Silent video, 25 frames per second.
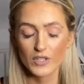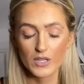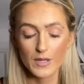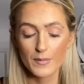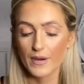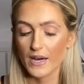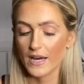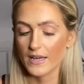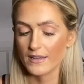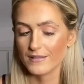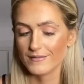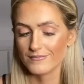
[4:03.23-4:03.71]

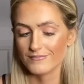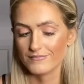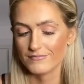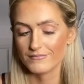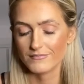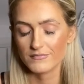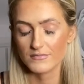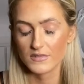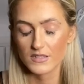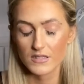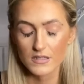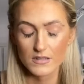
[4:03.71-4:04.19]
bad at
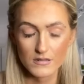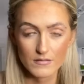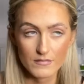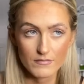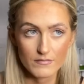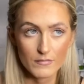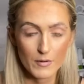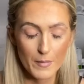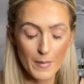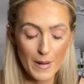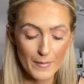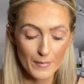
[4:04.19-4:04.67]

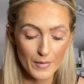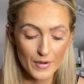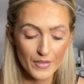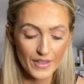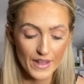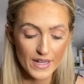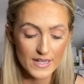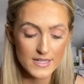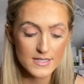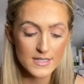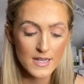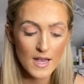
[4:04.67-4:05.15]
remembering
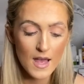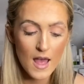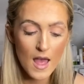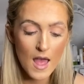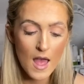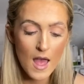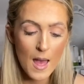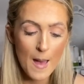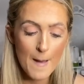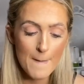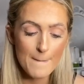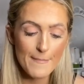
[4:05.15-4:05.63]
things.
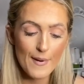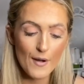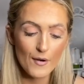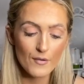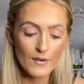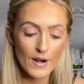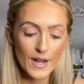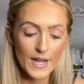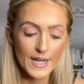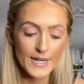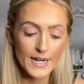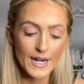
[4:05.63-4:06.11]
But
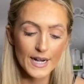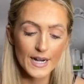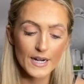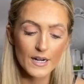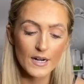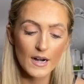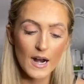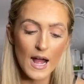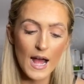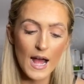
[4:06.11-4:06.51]
Ryanair,